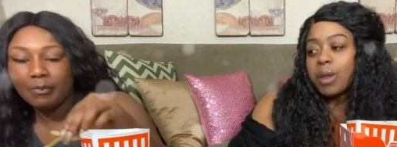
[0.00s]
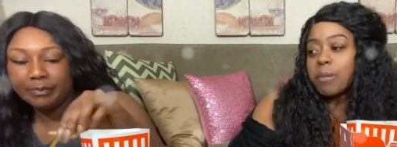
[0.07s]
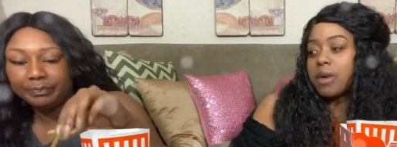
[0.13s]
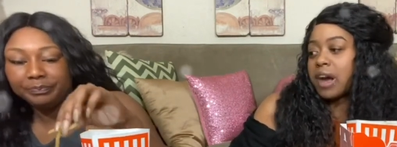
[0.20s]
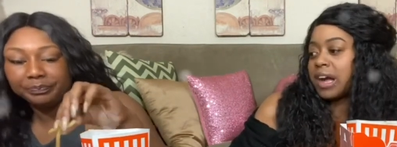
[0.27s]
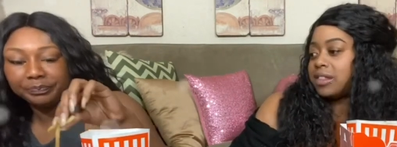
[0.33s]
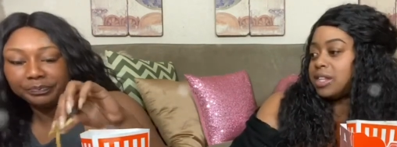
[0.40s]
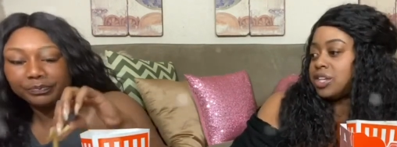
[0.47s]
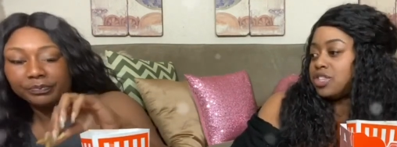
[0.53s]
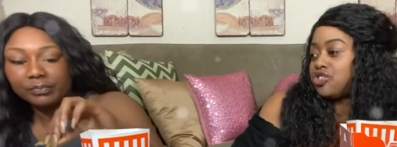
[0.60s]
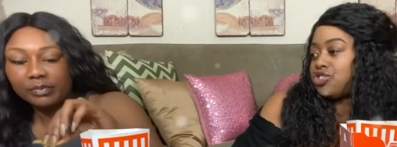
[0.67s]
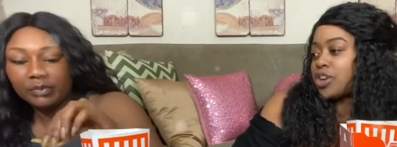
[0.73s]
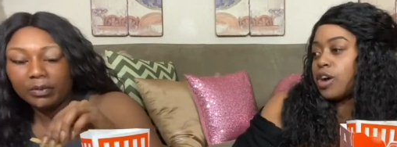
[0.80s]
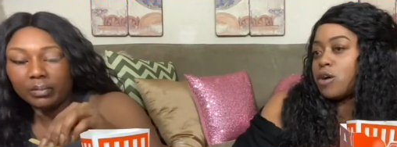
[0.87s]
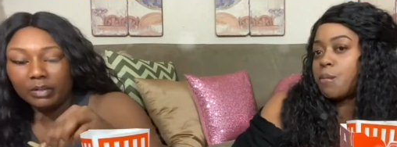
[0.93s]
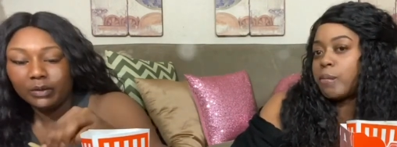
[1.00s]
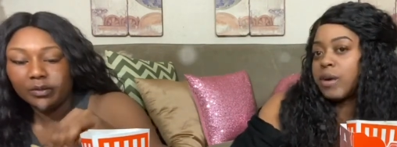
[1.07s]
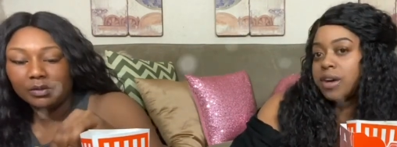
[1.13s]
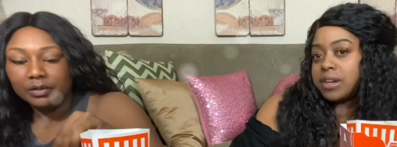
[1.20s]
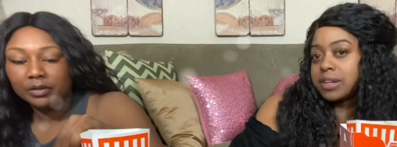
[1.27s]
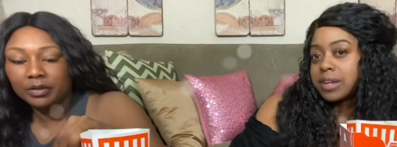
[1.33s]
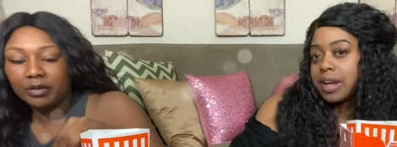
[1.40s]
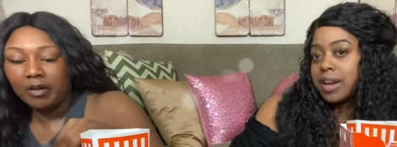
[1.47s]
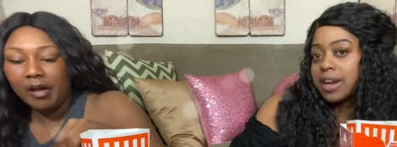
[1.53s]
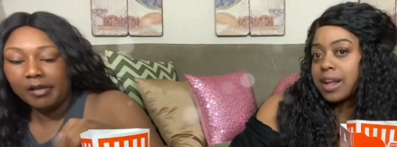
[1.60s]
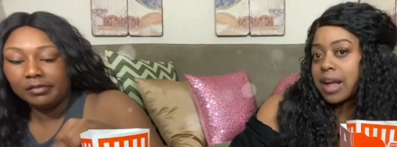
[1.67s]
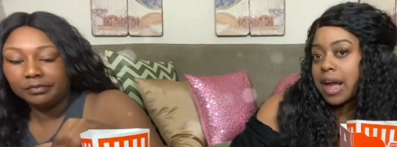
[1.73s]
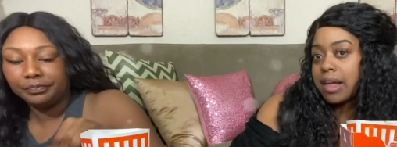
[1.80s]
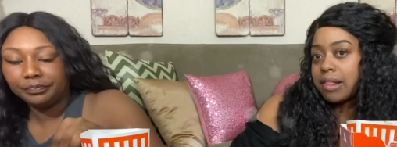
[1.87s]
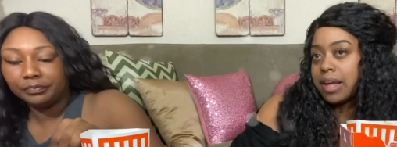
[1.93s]
Speaker 1: But I think Joe Budden kind of
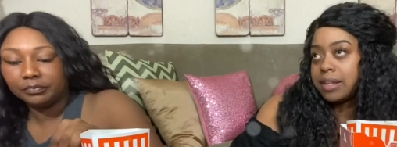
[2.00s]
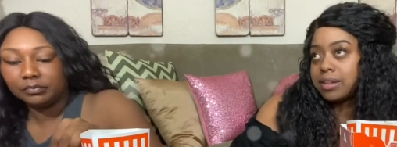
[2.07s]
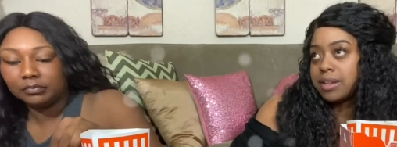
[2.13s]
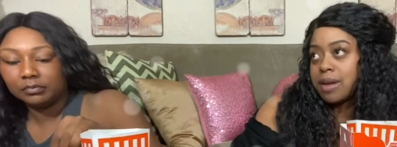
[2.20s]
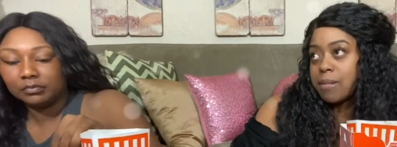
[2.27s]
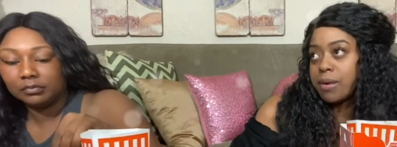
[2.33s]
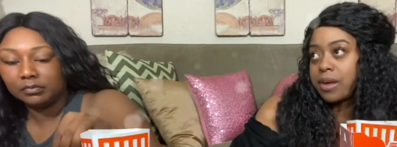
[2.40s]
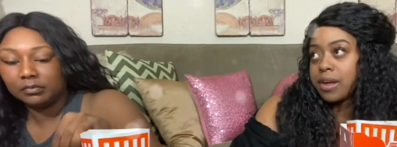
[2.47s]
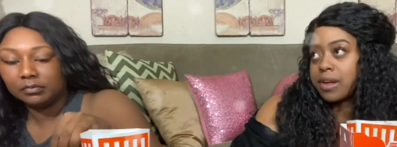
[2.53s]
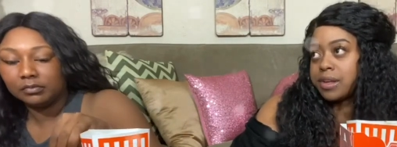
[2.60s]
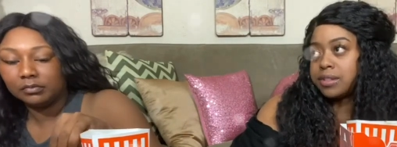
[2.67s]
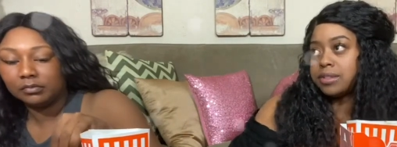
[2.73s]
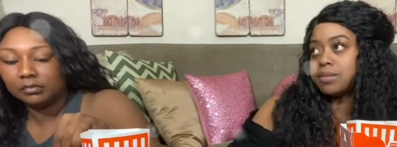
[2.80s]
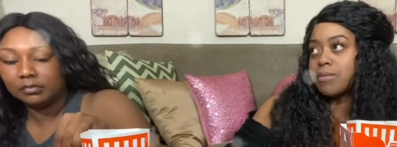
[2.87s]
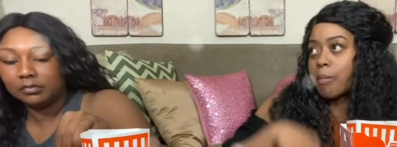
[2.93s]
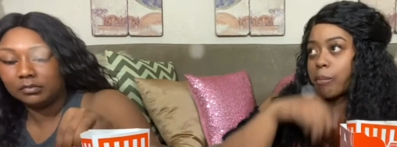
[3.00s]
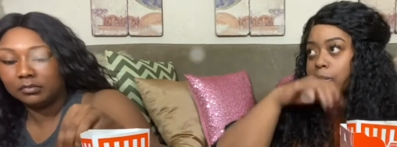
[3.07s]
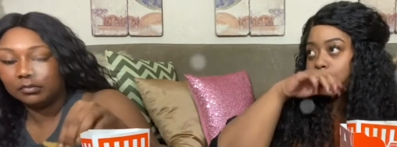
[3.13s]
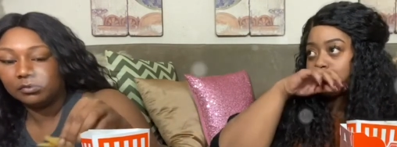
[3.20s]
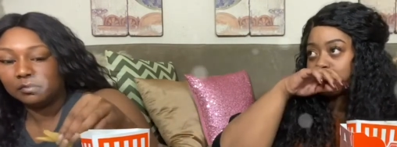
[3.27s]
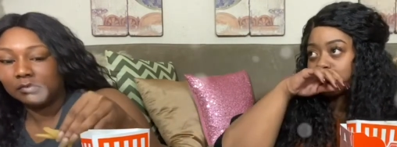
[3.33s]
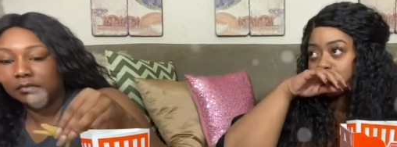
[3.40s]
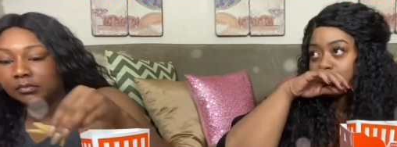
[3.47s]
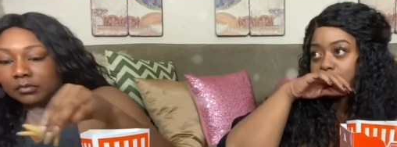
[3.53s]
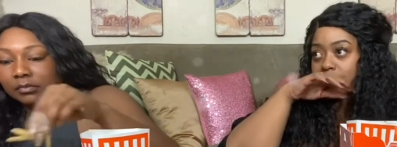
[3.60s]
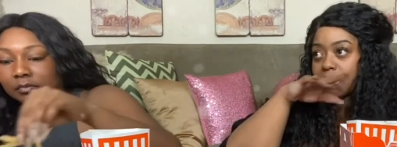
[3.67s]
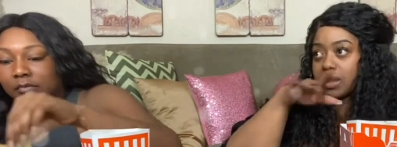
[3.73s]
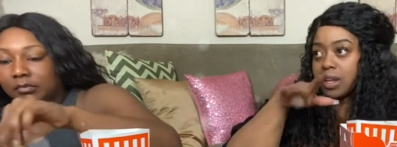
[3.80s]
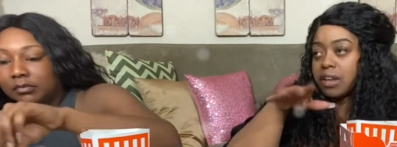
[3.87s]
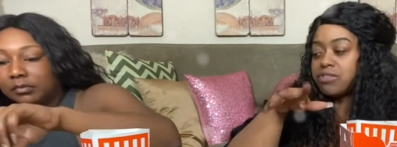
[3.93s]
got like that because
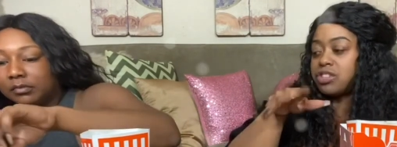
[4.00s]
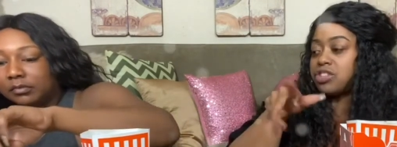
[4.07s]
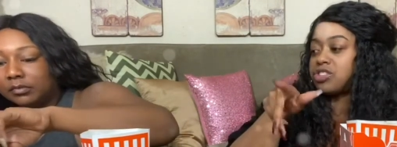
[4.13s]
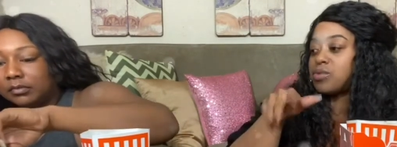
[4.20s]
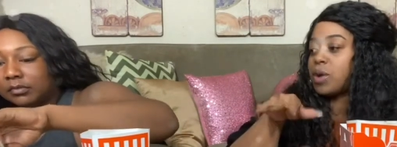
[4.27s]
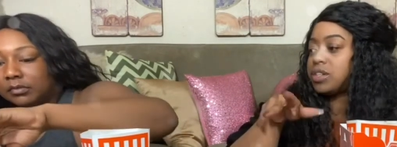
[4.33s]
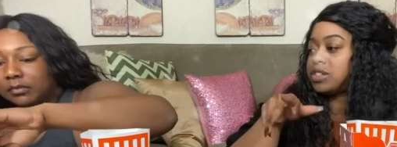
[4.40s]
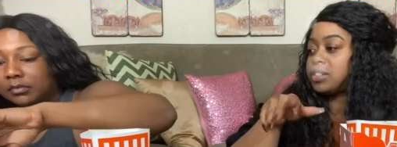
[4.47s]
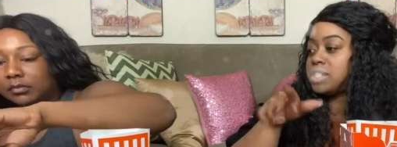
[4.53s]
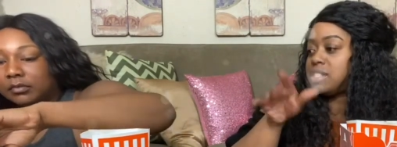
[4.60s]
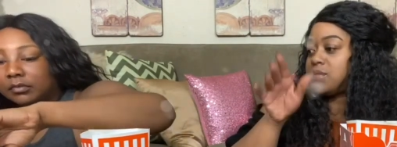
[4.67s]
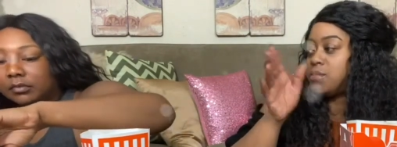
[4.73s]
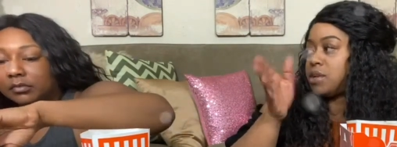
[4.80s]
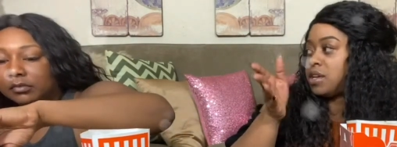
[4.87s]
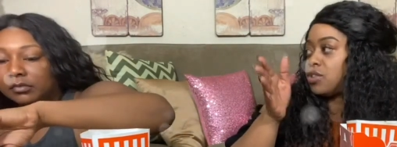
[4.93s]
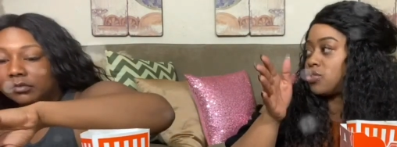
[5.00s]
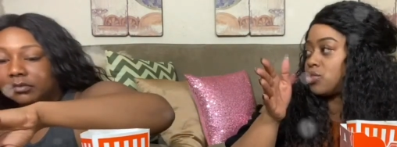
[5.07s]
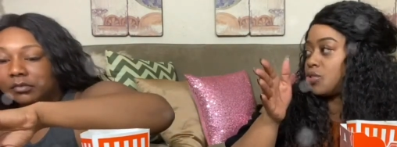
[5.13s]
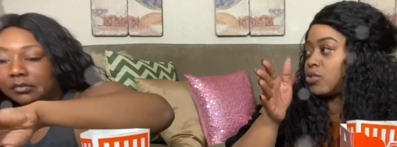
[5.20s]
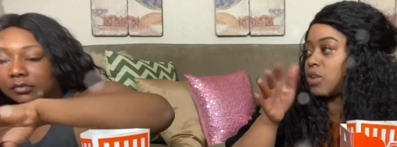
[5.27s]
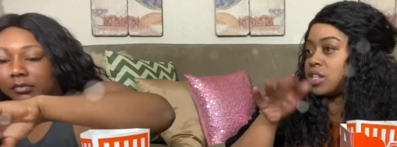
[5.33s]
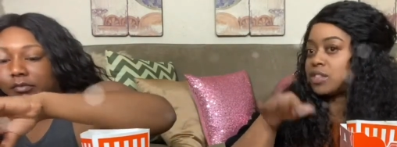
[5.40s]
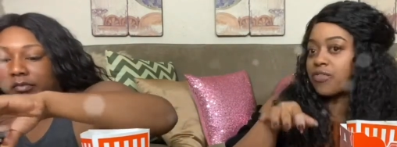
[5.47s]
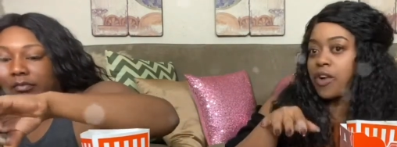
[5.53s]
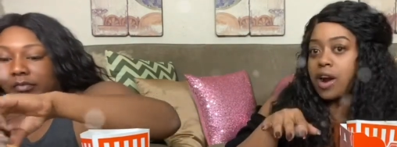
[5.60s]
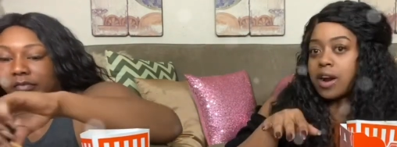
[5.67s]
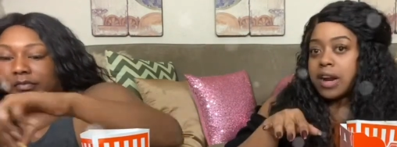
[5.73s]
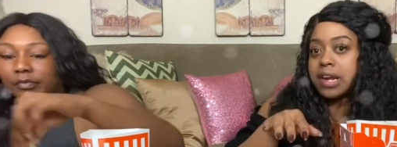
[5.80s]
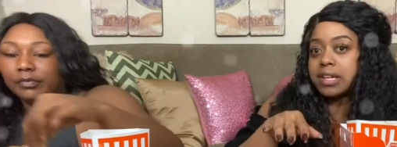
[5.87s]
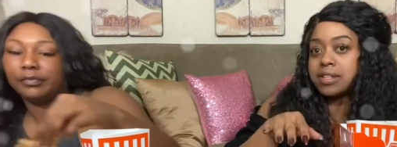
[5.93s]
of situations he's been through, as
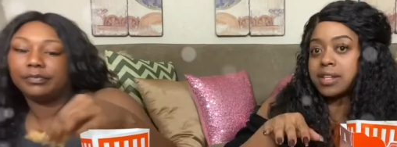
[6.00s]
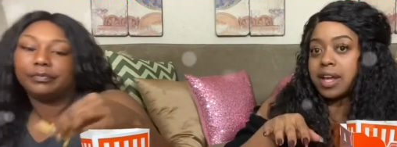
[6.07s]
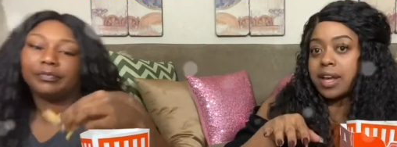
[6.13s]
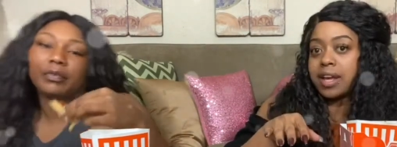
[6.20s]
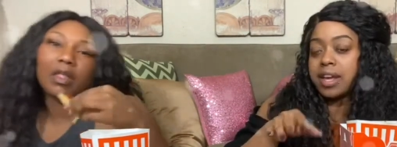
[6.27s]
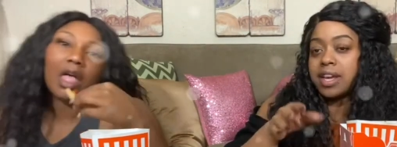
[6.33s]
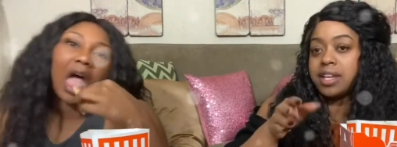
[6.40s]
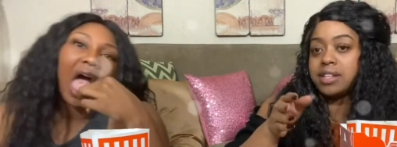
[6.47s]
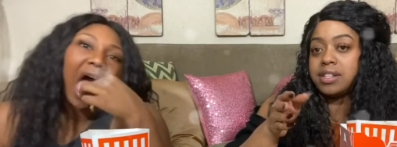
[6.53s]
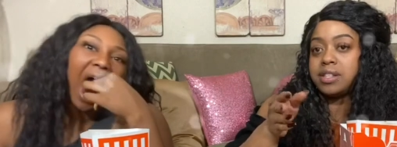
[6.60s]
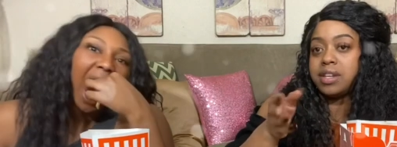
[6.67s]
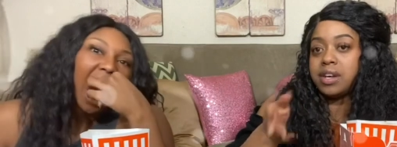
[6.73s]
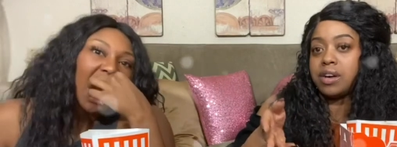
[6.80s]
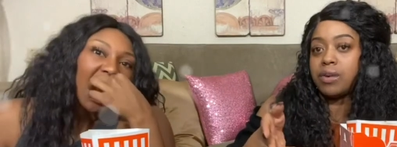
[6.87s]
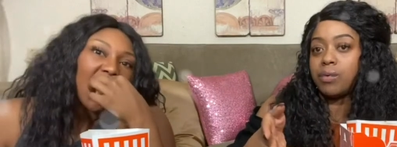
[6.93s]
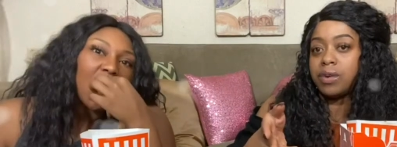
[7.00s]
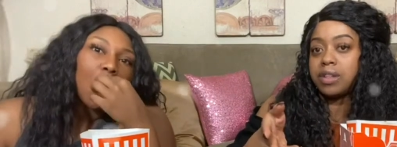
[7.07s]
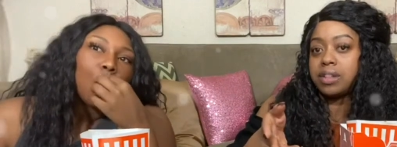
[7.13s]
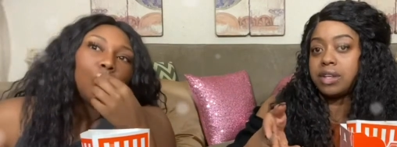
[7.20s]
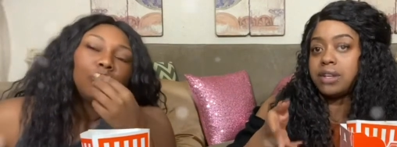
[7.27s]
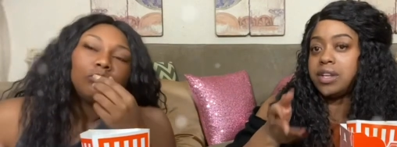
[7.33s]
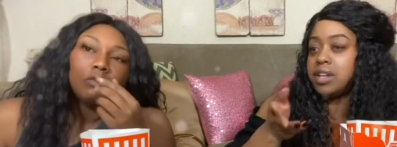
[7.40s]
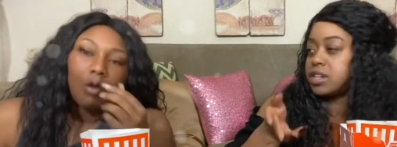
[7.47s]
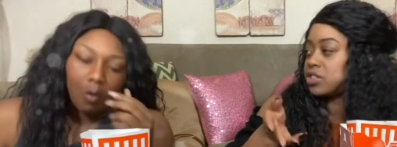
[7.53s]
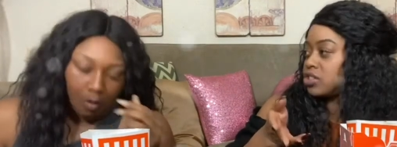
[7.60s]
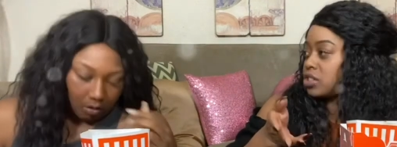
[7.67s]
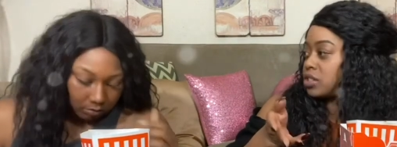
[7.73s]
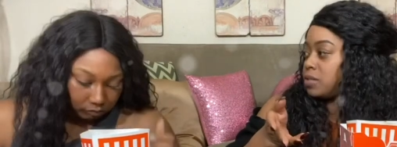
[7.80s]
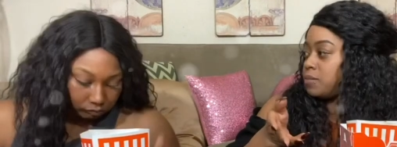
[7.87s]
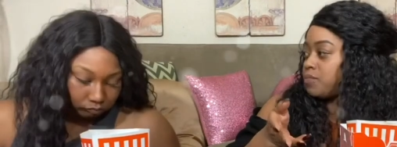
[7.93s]
far as like he's dealt with
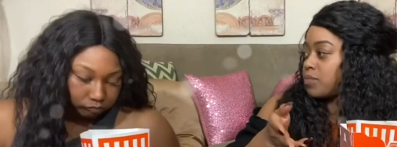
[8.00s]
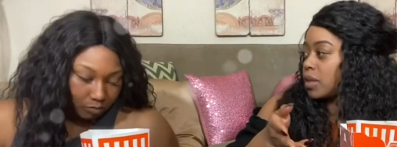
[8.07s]
addiction.